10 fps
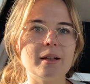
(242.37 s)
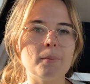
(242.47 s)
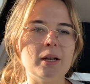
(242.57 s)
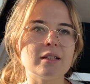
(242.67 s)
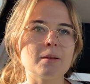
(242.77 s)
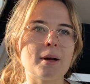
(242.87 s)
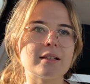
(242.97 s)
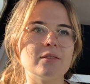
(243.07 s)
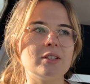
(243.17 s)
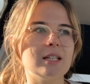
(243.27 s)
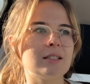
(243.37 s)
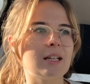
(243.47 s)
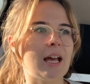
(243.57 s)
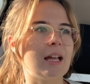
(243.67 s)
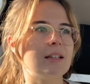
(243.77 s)
I mean, it's a massive
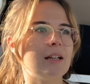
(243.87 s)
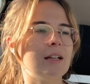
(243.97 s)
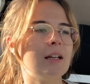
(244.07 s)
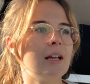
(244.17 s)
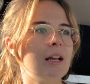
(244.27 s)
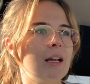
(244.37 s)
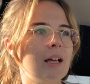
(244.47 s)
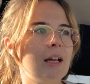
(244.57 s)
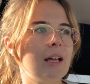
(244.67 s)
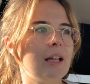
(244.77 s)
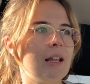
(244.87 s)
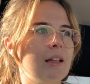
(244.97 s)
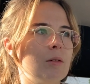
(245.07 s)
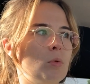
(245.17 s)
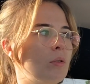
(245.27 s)
season ahead, and
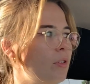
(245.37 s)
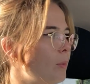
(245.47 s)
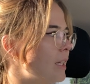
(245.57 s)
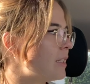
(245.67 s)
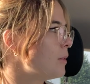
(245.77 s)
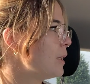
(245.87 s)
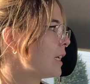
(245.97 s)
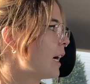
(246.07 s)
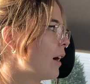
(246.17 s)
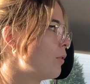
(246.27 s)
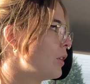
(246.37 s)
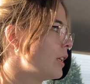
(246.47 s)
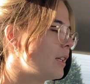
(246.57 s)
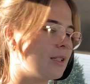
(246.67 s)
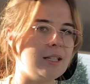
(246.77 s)
the more fluidity we can have
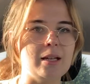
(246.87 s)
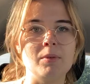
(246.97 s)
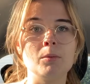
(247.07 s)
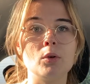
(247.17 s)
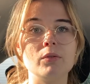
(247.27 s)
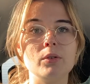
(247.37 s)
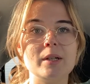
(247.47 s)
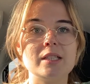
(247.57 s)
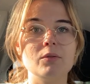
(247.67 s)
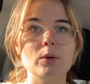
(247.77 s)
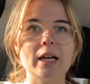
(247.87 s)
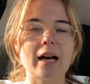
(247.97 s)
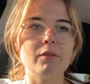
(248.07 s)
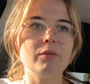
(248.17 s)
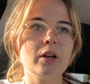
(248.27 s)
within this team and the more fluidity we
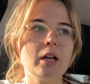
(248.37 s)
have